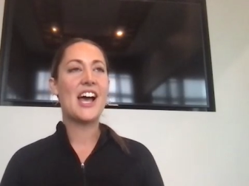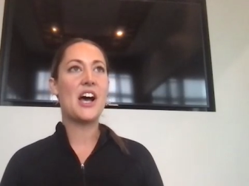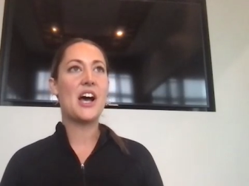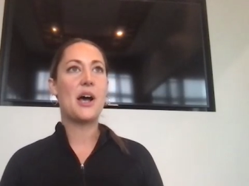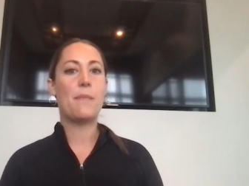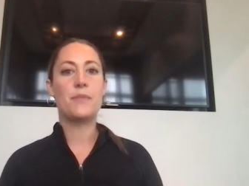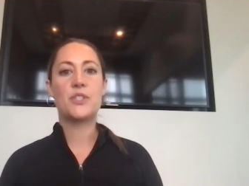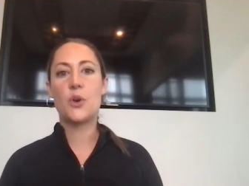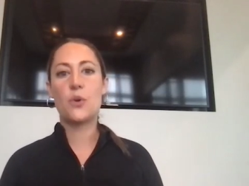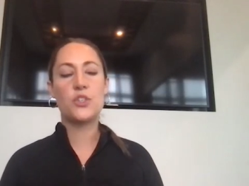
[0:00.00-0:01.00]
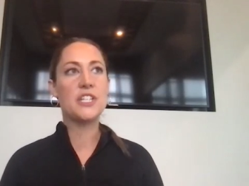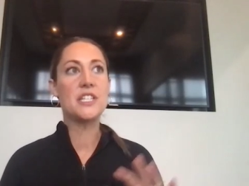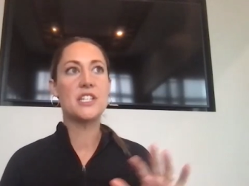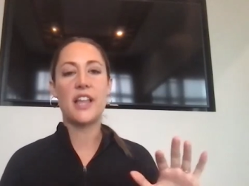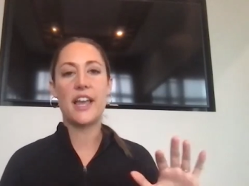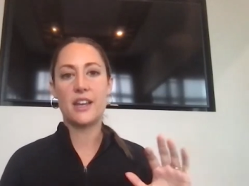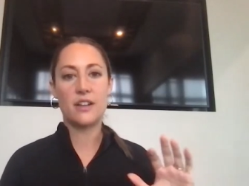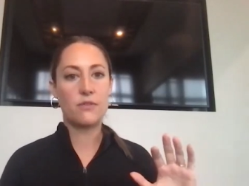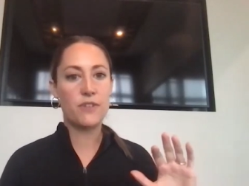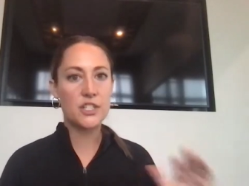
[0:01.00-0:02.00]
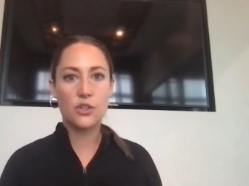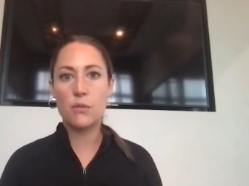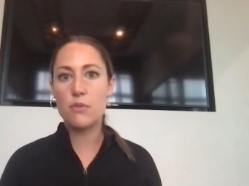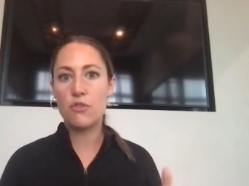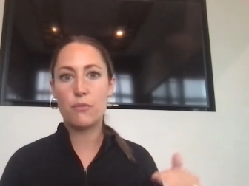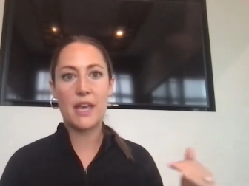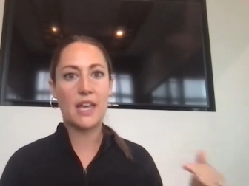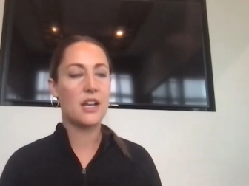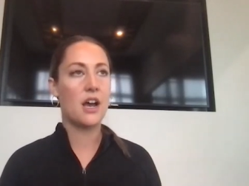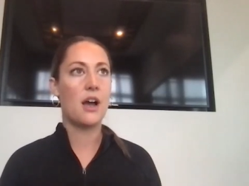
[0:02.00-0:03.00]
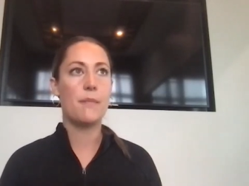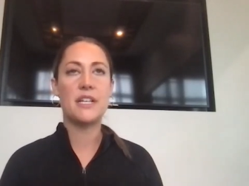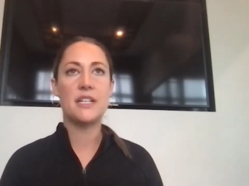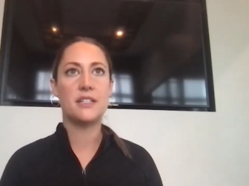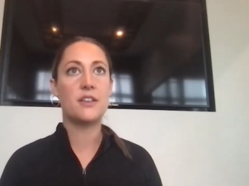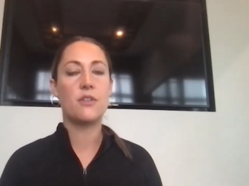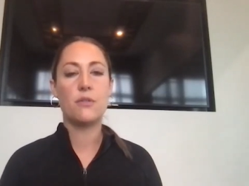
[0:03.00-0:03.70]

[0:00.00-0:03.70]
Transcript: Um, so, just like physical movement um, is